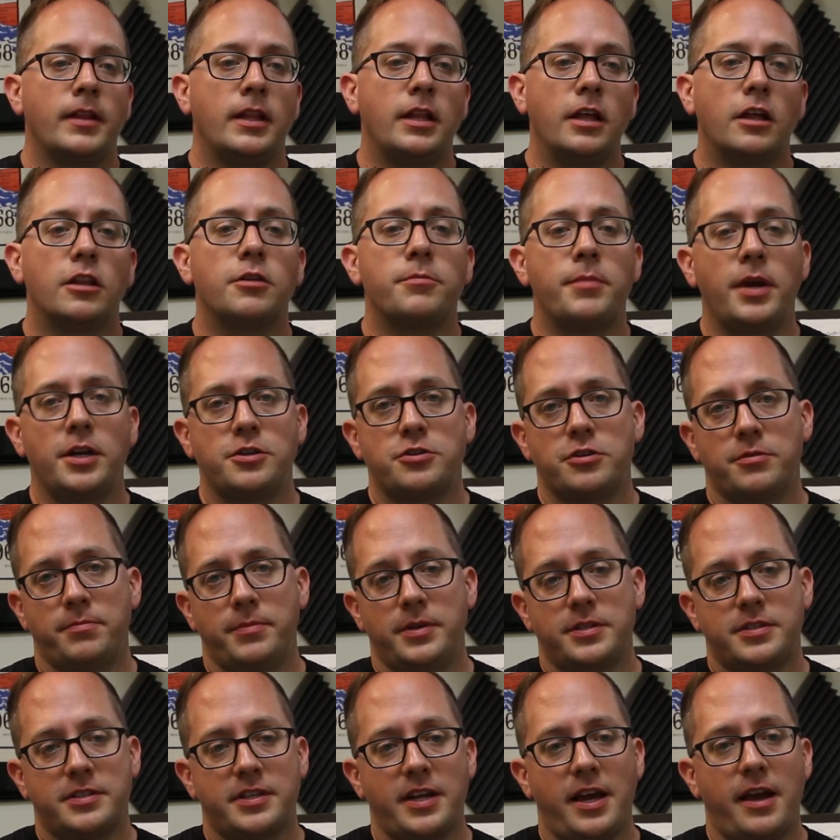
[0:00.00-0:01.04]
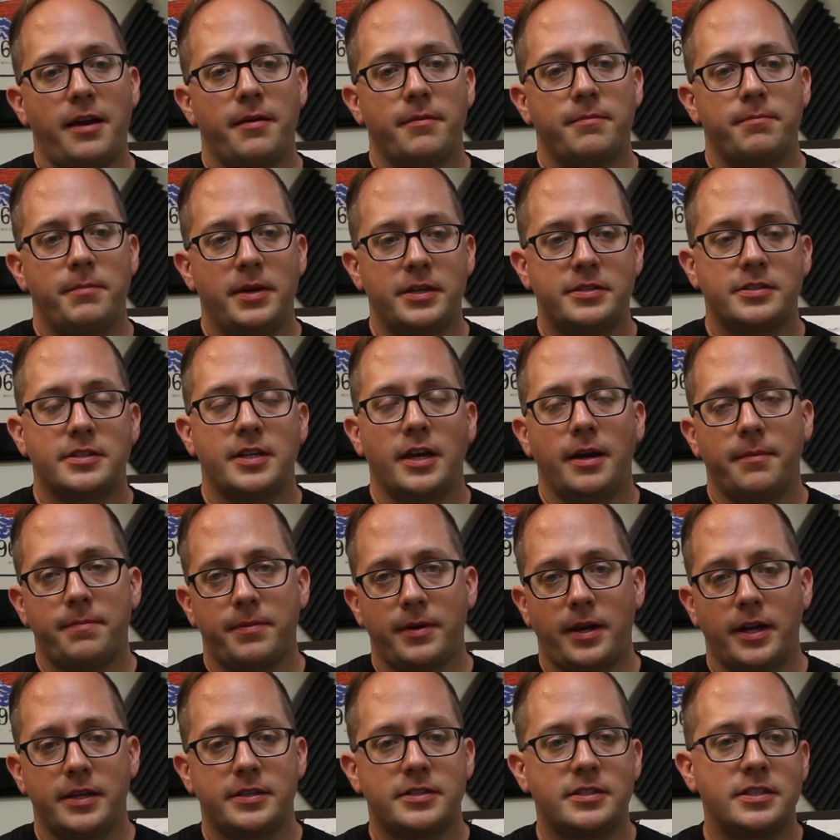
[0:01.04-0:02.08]
The other major misstep
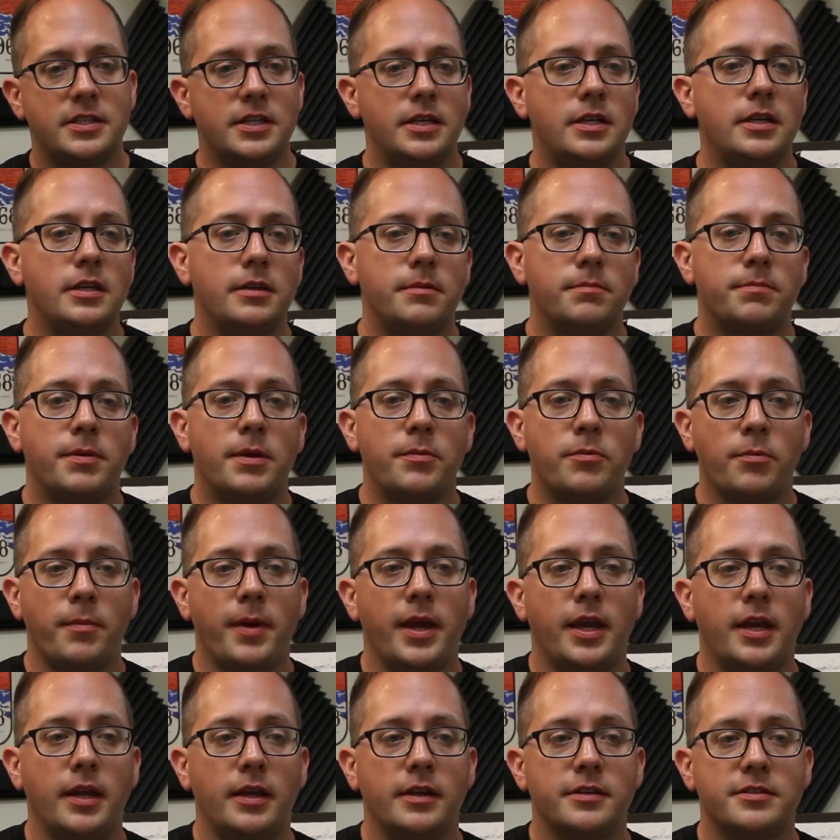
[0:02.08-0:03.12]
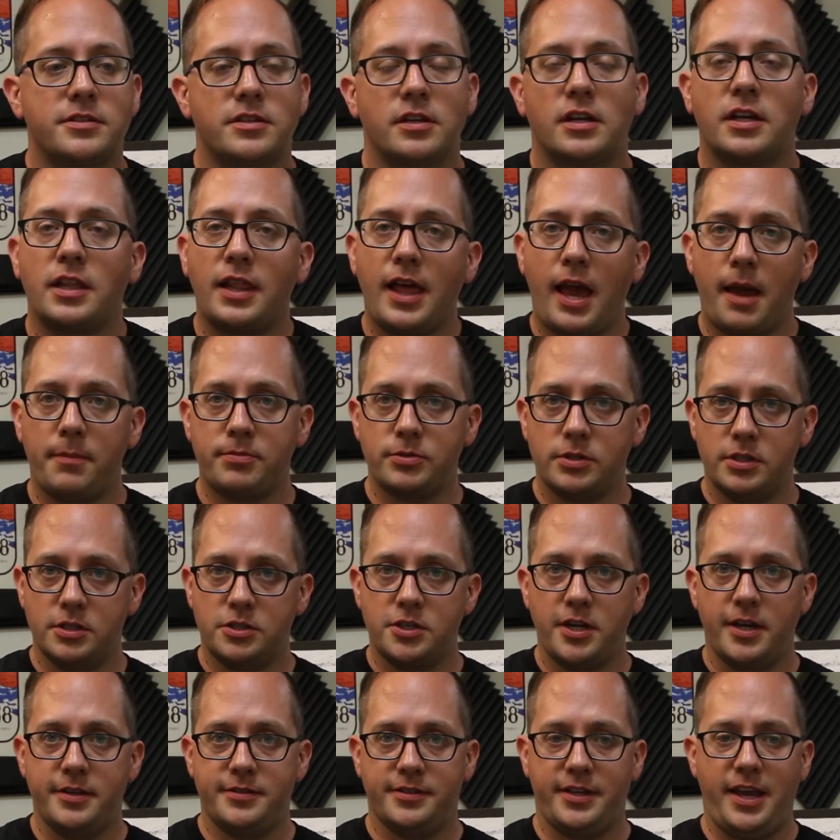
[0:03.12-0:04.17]
I see people making is to collapse the
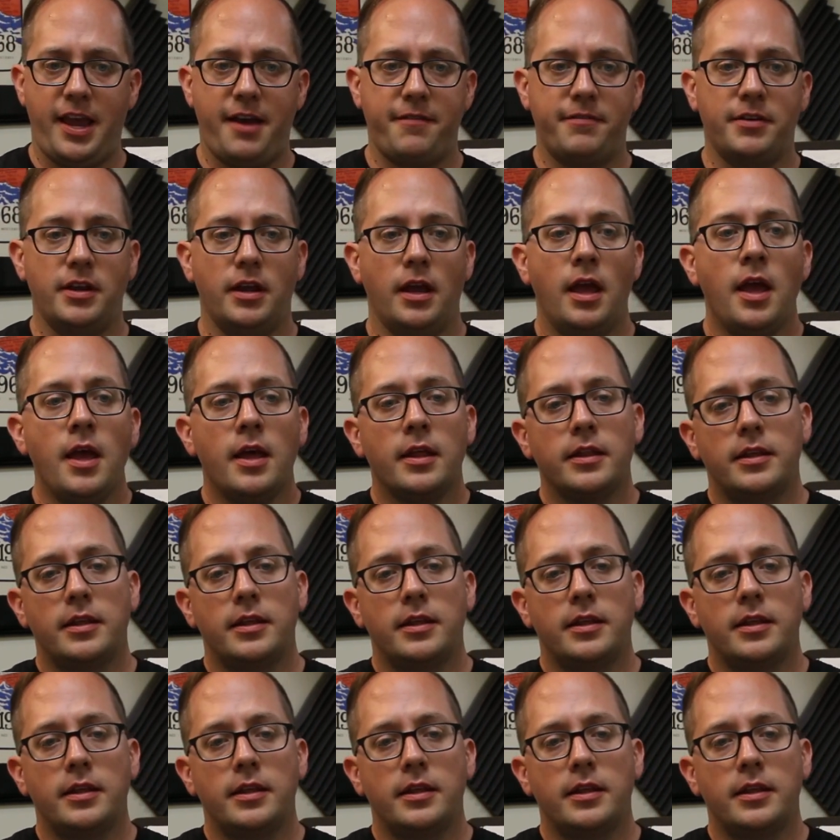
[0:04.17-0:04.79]
chest cavity.